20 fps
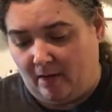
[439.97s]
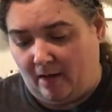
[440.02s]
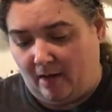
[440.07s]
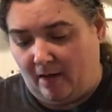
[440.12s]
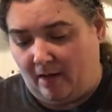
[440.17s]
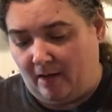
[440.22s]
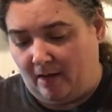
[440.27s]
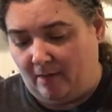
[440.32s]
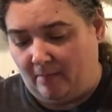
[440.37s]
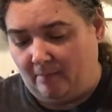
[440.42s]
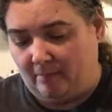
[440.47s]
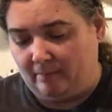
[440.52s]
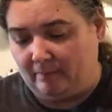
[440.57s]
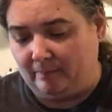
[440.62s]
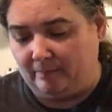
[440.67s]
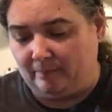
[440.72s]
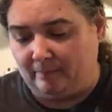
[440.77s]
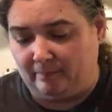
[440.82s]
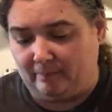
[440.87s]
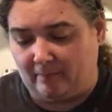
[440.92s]

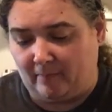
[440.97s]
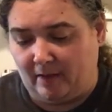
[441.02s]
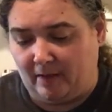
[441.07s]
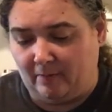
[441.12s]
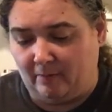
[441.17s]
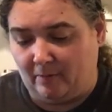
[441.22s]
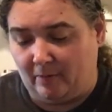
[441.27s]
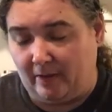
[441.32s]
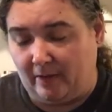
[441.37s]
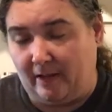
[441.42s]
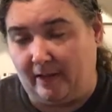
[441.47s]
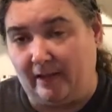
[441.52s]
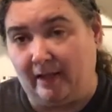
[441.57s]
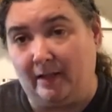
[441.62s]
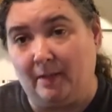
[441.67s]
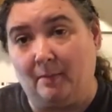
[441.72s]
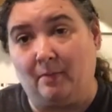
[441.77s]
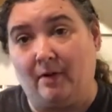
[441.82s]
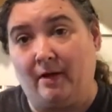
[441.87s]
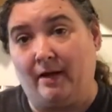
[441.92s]
And when I need
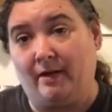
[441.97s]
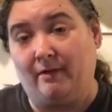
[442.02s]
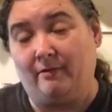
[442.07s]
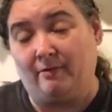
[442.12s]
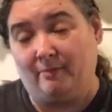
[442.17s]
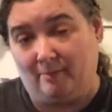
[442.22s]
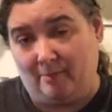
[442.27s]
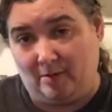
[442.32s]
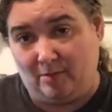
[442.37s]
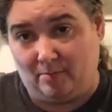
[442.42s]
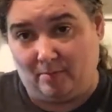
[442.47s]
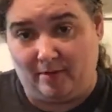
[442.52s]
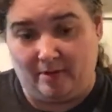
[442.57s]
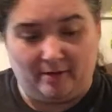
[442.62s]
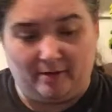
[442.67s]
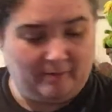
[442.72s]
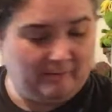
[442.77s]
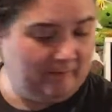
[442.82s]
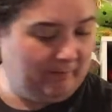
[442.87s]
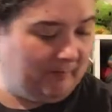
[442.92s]
a break from the
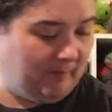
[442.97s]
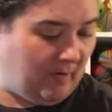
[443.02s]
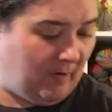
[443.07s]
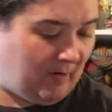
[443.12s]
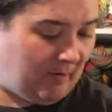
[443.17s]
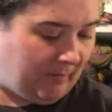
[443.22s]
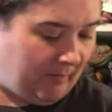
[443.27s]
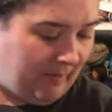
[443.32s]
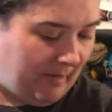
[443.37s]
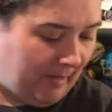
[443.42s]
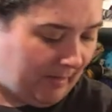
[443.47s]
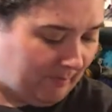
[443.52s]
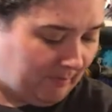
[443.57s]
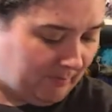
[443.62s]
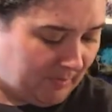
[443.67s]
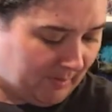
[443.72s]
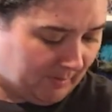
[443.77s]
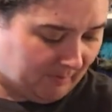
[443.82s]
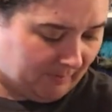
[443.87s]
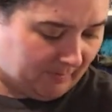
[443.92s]
sweater, I'll grab
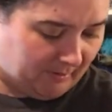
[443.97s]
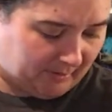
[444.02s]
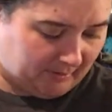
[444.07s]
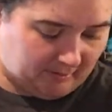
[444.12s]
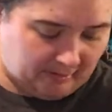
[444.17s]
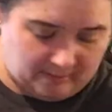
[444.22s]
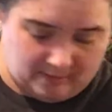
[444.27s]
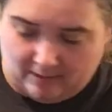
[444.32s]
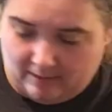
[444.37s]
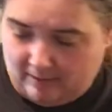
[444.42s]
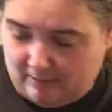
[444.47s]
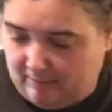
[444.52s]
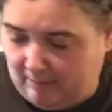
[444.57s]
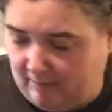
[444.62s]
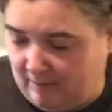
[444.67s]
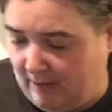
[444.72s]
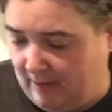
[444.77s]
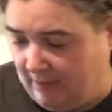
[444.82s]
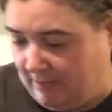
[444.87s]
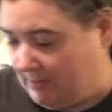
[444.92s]
something
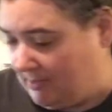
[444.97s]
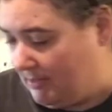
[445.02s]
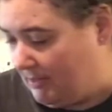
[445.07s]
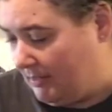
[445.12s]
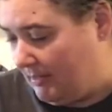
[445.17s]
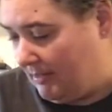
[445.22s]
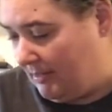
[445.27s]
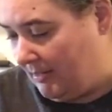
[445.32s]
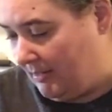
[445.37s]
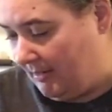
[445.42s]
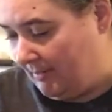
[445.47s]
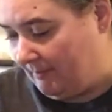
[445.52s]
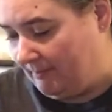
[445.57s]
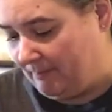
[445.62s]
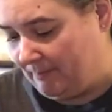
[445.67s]
else to knit on.